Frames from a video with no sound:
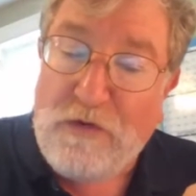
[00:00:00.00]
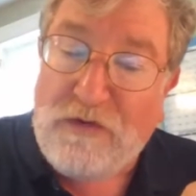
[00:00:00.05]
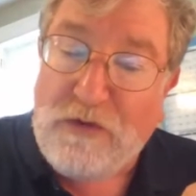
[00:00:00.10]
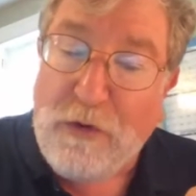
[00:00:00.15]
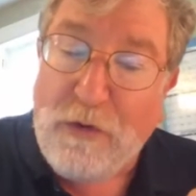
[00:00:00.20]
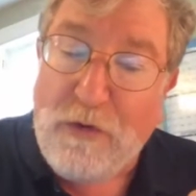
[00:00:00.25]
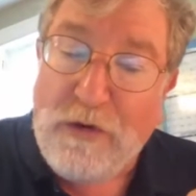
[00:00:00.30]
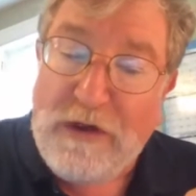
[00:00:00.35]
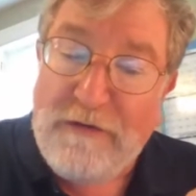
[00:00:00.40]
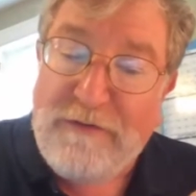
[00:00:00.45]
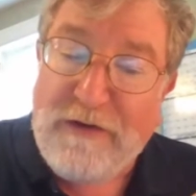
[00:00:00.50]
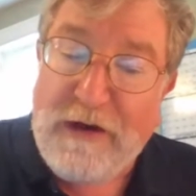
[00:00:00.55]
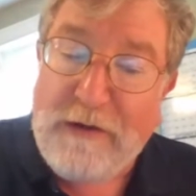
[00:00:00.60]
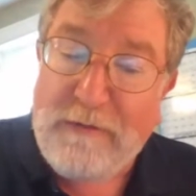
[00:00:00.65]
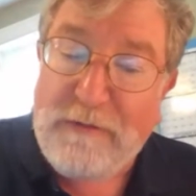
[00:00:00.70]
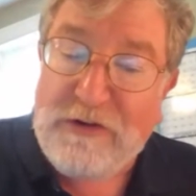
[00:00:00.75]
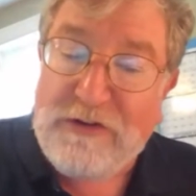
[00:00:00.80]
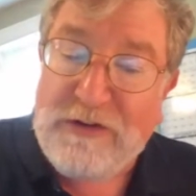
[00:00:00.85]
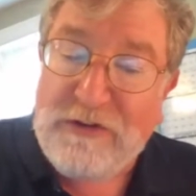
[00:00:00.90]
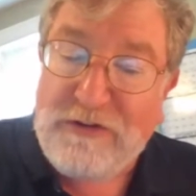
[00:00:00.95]
So if
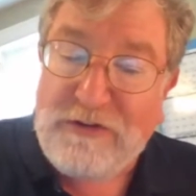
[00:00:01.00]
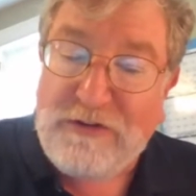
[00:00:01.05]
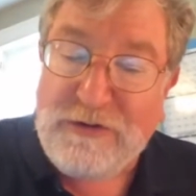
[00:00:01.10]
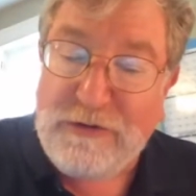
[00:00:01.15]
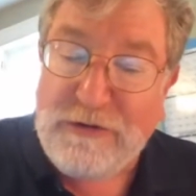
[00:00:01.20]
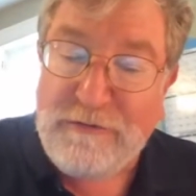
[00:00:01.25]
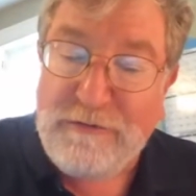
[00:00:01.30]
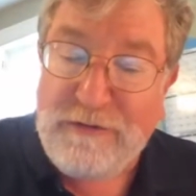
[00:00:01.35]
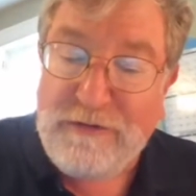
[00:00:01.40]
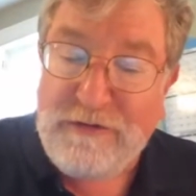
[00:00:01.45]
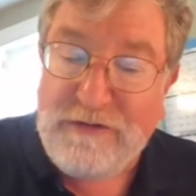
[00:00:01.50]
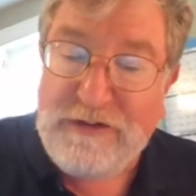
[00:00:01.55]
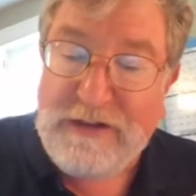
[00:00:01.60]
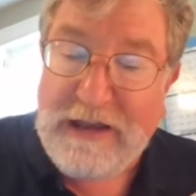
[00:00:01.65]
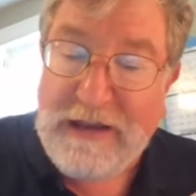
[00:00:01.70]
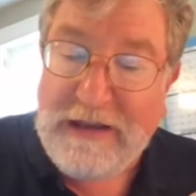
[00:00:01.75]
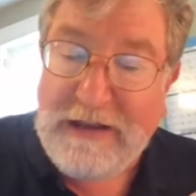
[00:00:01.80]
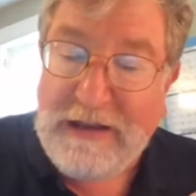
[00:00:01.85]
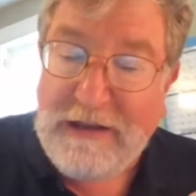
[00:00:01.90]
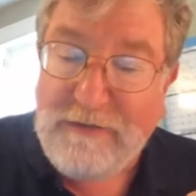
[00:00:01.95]
I were to sort of
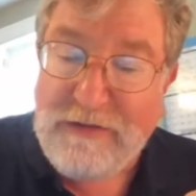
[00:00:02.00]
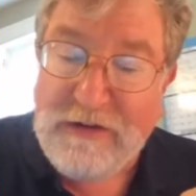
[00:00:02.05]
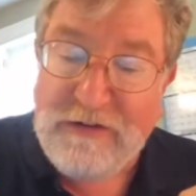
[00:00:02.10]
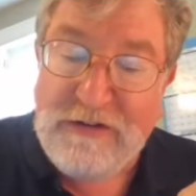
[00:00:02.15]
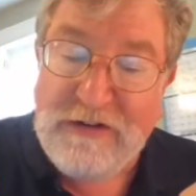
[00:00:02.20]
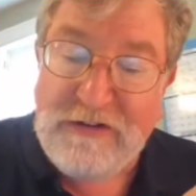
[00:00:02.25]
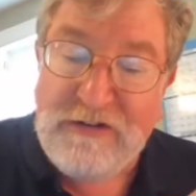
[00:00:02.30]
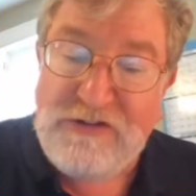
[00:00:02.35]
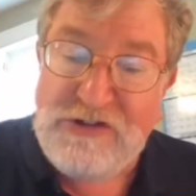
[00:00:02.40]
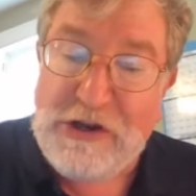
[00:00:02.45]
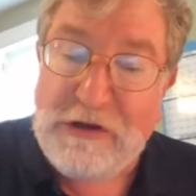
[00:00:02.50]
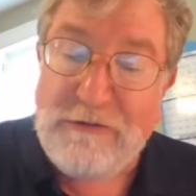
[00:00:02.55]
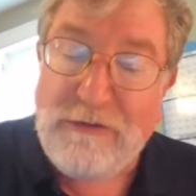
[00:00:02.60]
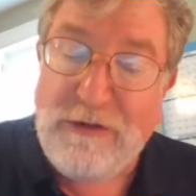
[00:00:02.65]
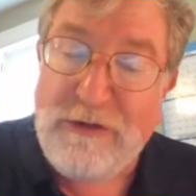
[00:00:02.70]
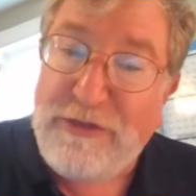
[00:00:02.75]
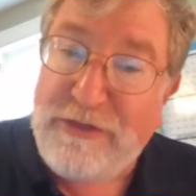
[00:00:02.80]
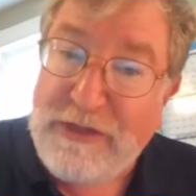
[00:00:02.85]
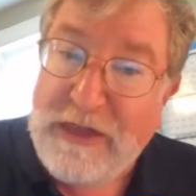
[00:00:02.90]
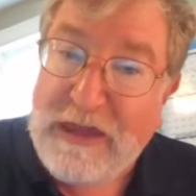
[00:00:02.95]
say, if there's a
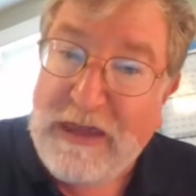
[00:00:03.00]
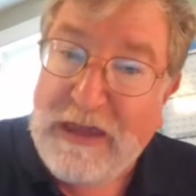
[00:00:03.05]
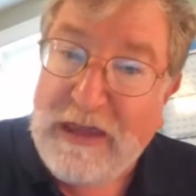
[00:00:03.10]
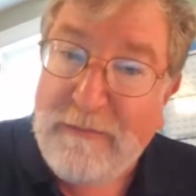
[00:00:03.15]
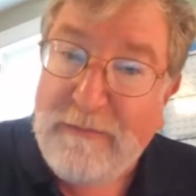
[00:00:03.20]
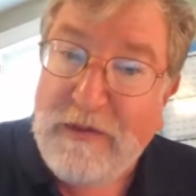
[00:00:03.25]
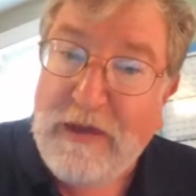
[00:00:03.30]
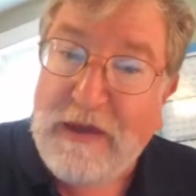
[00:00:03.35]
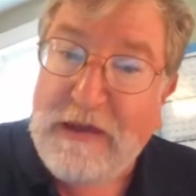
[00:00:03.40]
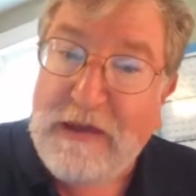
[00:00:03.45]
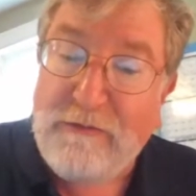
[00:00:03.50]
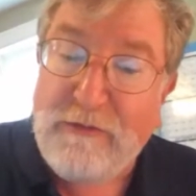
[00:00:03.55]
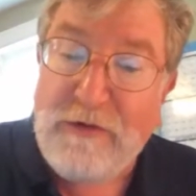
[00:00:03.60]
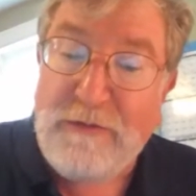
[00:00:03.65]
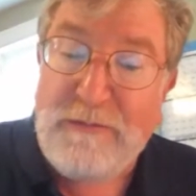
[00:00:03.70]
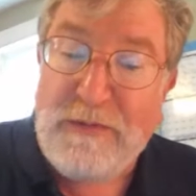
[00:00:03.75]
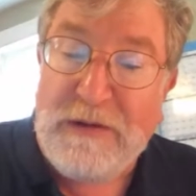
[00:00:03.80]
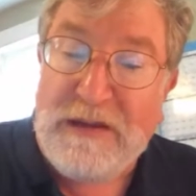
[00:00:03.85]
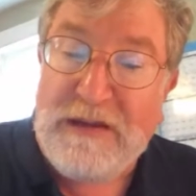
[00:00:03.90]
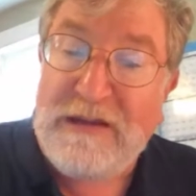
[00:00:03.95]
general theme, it
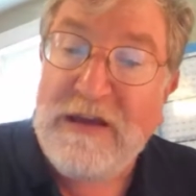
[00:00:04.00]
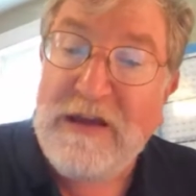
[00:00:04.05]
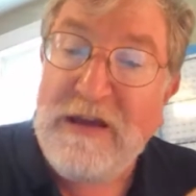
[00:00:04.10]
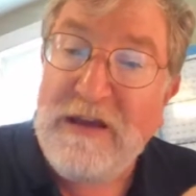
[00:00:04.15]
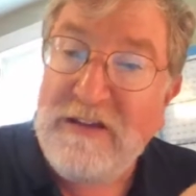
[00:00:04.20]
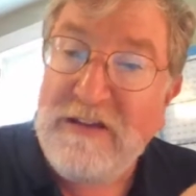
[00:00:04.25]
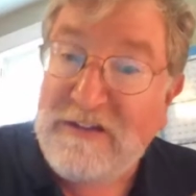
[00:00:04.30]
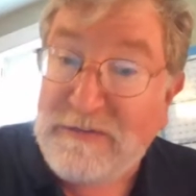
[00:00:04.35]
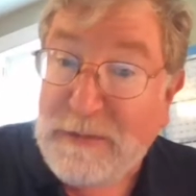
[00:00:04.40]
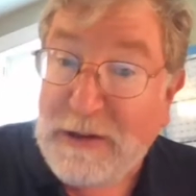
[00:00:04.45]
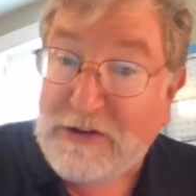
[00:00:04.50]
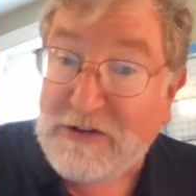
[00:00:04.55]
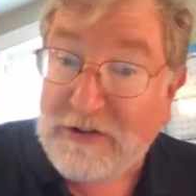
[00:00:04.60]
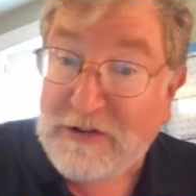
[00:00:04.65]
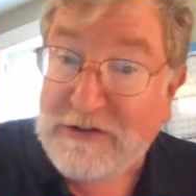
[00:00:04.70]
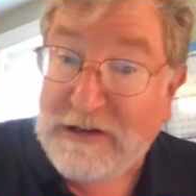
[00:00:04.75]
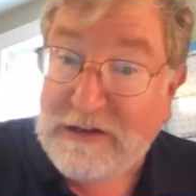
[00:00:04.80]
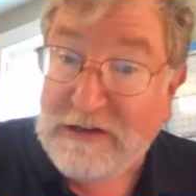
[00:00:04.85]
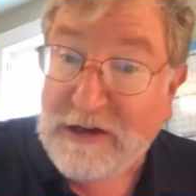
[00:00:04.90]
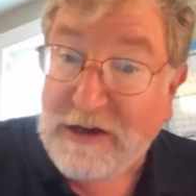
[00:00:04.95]
would be
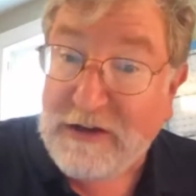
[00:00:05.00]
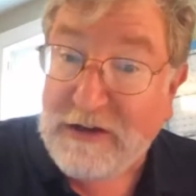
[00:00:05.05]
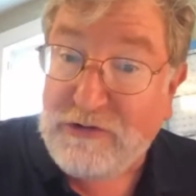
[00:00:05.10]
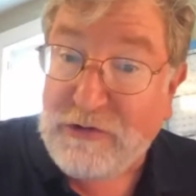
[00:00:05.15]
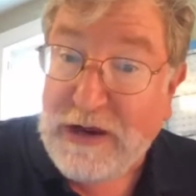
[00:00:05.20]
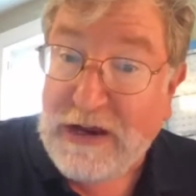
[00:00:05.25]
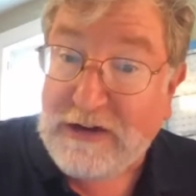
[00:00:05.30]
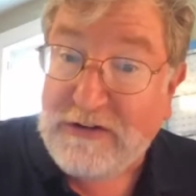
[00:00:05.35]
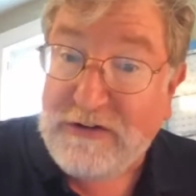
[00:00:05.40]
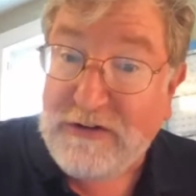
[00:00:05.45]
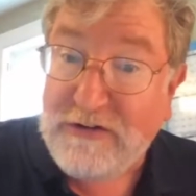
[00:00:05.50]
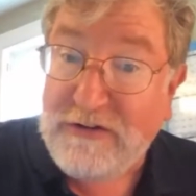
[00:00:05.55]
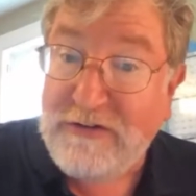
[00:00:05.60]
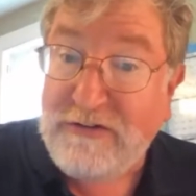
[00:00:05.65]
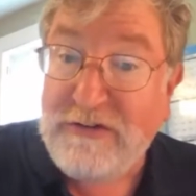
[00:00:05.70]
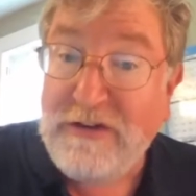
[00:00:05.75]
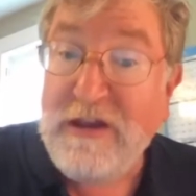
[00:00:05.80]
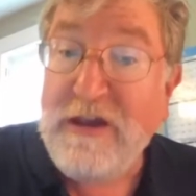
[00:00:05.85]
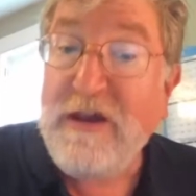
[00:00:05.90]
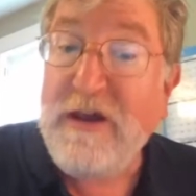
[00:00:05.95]
specialty
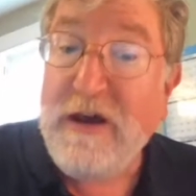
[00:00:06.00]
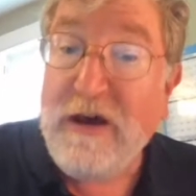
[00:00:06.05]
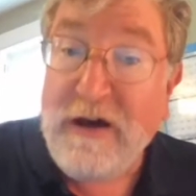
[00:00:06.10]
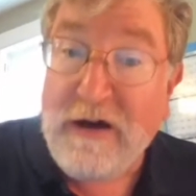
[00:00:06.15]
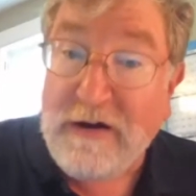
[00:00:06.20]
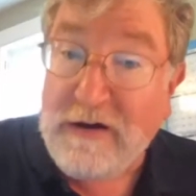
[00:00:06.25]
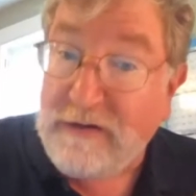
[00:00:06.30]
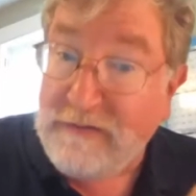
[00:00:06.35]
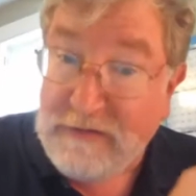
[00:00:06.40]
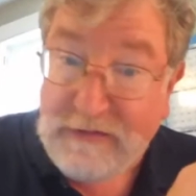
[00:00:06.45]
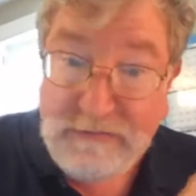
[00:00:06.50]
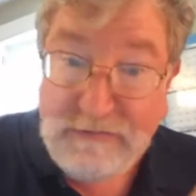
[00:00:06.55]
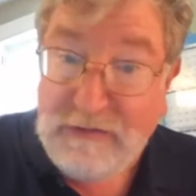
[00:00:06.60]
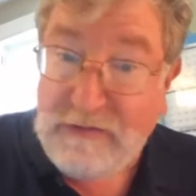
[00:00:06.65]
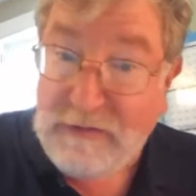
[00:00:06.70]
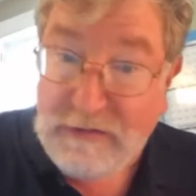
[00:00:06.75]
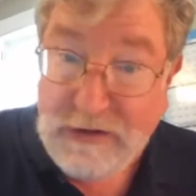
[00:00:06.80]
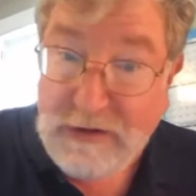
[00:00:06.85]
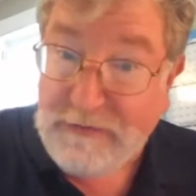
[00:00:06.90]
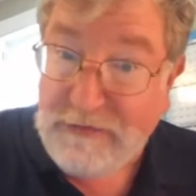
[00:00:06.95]
contractors
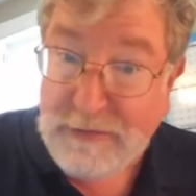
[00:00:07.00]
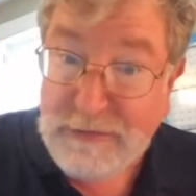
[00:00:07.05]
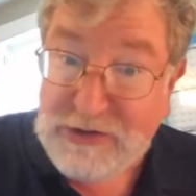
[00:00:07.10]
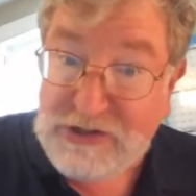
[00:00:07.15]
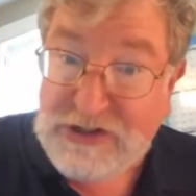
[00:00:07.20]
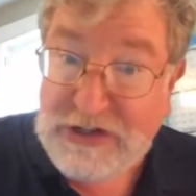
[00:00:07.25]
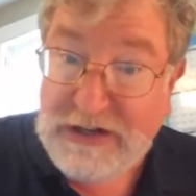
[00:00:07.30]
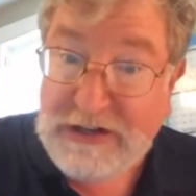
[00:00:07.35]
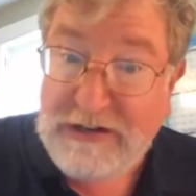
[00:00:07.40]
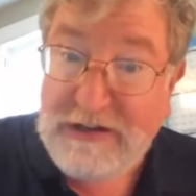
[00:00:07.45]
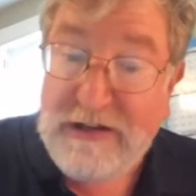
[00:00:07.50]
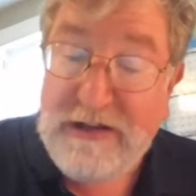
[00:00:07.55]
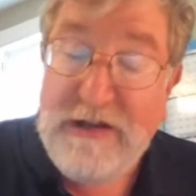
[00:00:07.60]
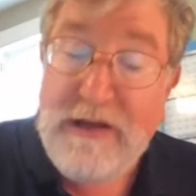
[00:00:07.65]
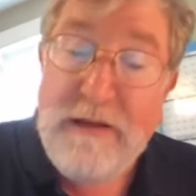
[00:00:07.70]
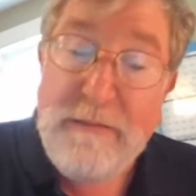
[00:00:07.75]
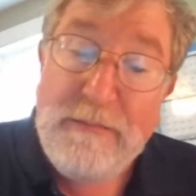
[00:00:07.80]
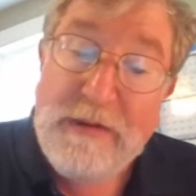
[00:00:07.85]
love the machine,